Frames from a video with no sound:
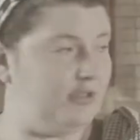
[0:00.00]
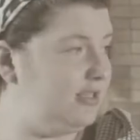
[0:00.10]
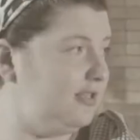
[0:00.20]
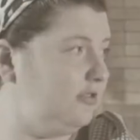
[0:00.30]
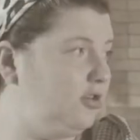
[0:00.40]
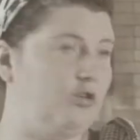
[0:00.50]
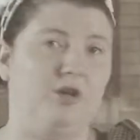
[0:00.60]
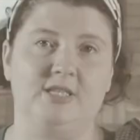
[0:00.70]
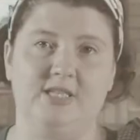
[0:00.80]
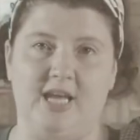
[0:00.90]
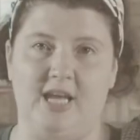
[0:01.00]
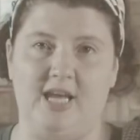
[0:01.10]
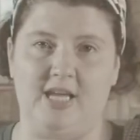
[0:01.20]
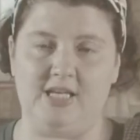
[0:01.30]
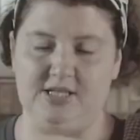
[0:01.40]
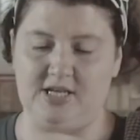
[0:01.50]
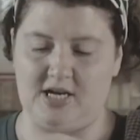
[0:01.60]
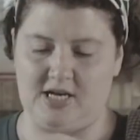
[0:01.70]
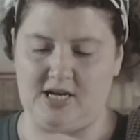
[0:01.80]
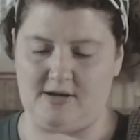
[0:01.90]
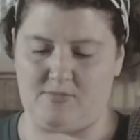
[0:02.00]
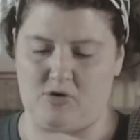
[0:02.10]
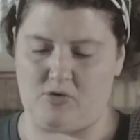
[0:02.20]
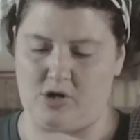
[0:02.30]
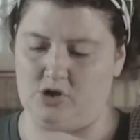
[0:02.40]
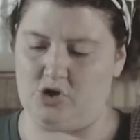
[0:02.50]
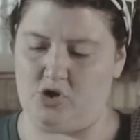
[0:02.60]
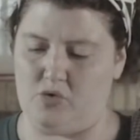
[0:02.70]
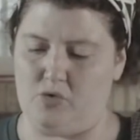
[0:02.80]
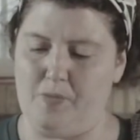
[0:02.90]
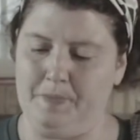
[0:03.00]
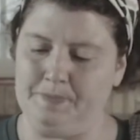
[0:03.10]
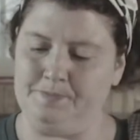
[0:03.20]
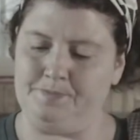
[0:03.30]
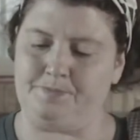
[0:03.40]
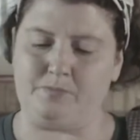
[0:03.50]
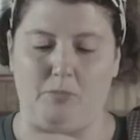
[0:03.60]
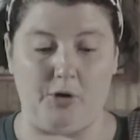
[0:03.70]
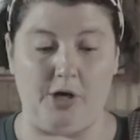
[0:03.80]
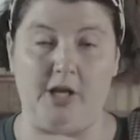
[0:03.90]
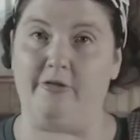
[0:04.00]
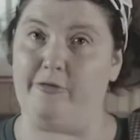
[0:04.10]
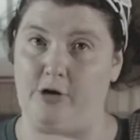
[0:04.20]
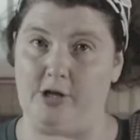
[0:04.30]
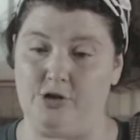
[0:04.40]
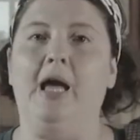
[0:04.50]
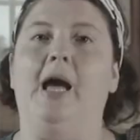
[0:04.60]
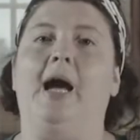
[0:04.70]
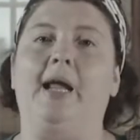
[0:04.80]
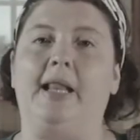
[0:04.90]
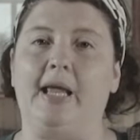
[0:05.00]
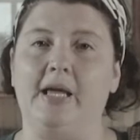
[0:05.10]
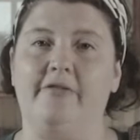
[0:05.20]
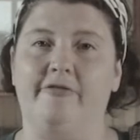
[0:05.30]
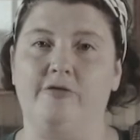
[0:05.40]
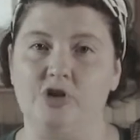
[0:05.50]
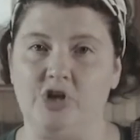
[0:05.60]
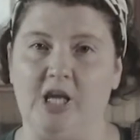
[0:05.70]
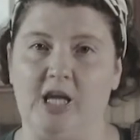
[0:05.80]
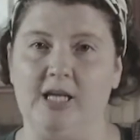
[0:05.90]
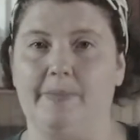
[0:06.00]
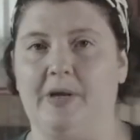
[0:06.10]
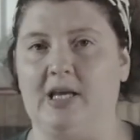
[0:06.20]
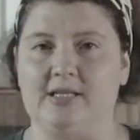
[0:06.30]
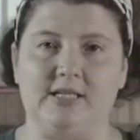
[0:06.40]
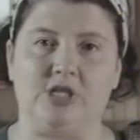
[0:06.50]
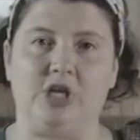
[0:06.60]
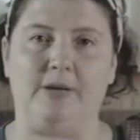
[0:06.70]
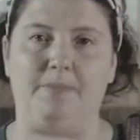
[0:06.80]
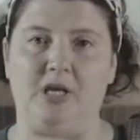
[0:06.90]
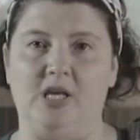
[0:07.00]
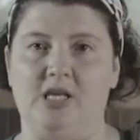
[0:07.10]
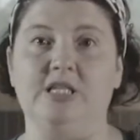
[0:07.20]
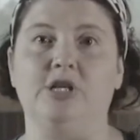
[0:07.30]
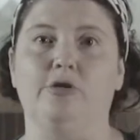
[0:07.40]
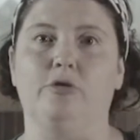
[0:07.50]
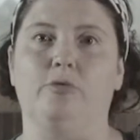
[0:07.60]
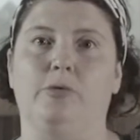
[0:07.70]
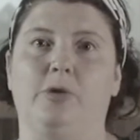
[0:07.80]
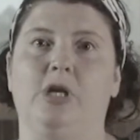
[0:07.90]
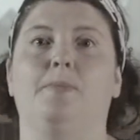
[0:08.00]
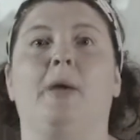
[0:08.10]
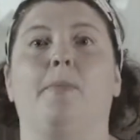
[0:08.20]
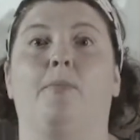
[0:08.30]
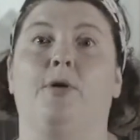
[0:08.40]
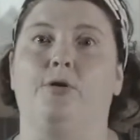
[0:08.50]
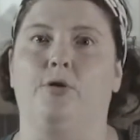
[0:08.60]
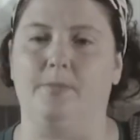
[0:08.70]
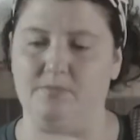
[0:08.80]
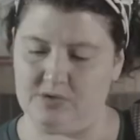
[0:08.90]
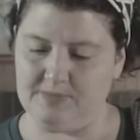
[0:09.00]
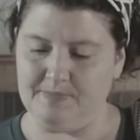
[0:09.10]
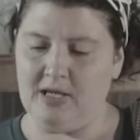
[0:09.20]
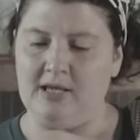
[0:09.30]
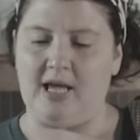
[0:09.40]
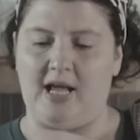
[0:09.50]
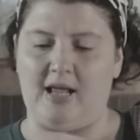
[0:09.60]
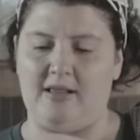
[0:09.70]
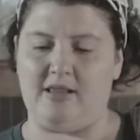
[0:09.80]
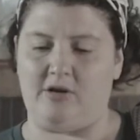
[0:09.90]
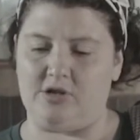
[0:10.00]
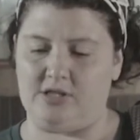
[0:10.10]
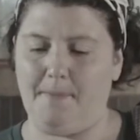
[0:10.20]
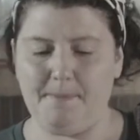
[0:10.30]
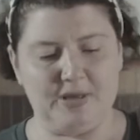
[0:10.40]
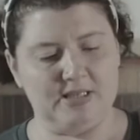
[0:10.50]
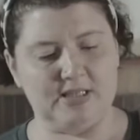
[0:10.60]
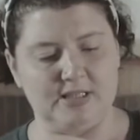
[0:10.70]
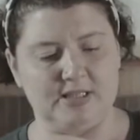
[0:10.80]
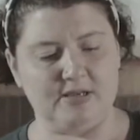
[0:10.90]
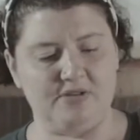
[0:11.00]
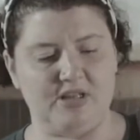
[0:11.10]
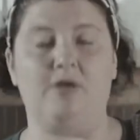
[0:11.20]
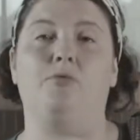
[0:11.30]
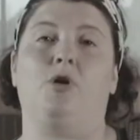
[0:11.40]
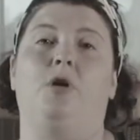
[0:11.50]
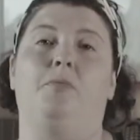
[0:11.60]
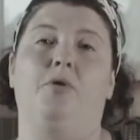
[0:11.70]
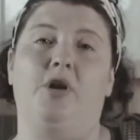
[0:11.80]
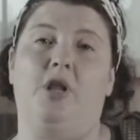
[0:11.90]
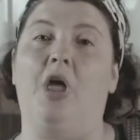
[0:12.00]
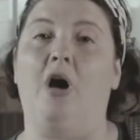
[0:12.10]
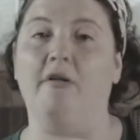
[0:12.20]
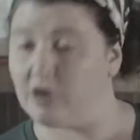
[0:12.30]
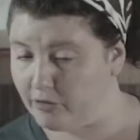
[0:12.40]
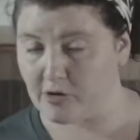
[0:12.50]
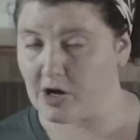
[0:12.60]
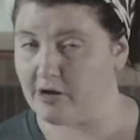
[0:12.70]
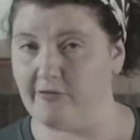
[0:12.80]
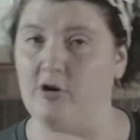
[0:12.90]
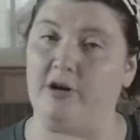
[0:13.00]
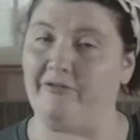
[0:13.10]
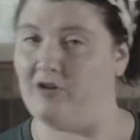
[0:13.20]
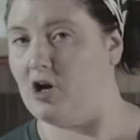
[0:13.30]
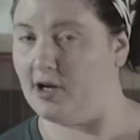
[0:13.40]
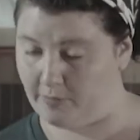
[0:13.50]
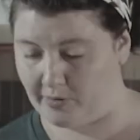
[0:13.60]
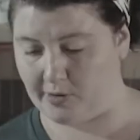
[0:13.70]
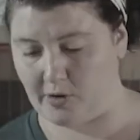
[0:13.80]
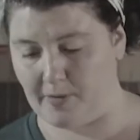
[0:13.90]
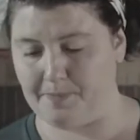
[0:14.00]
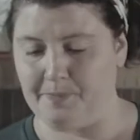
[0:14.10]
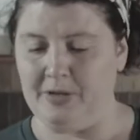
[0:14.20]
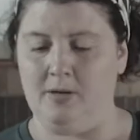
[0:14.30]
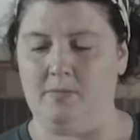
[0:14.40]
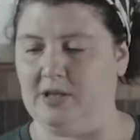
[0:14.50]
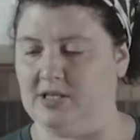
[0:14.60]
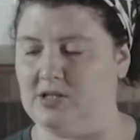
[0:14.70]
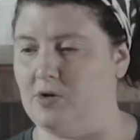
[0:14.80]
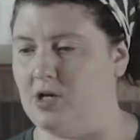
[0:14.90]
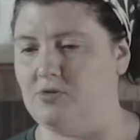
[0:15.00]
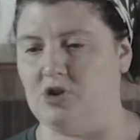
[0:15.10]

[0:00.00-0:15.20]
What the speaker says: this little crust end, I am going to put in the fridge. I like fridging it because it's gonna be easier for when we make breadcrumbs. And there's some pieces of it that we're gonna put in the oven overnight for a different kind of breadcrumb, but this one I'm